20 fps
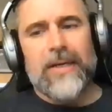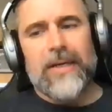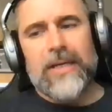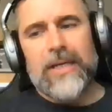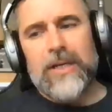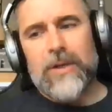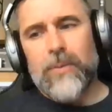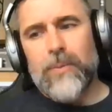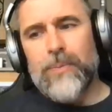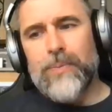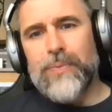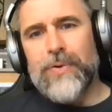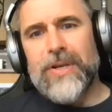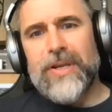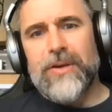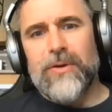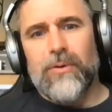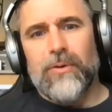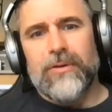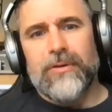you know, bring
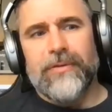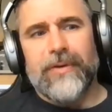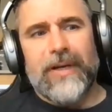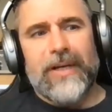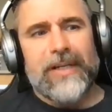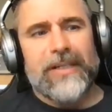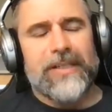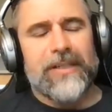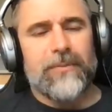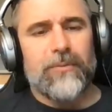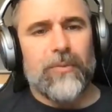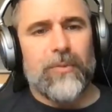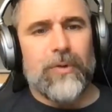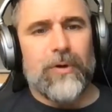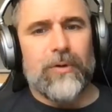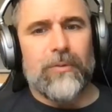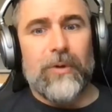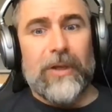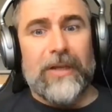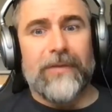your own device, and
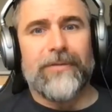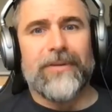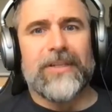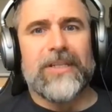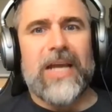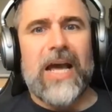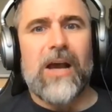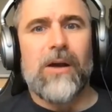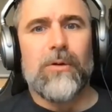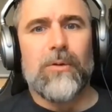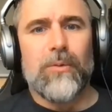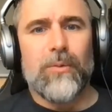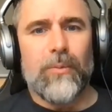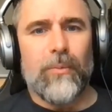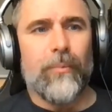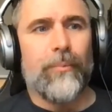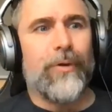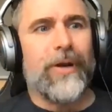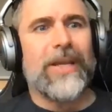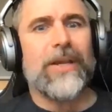we're even now
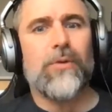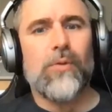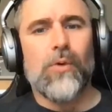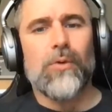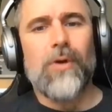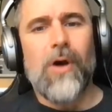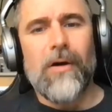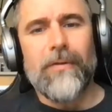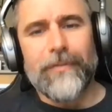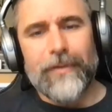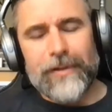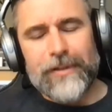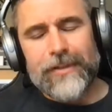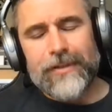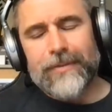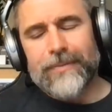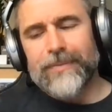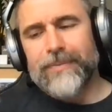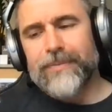bring your own office.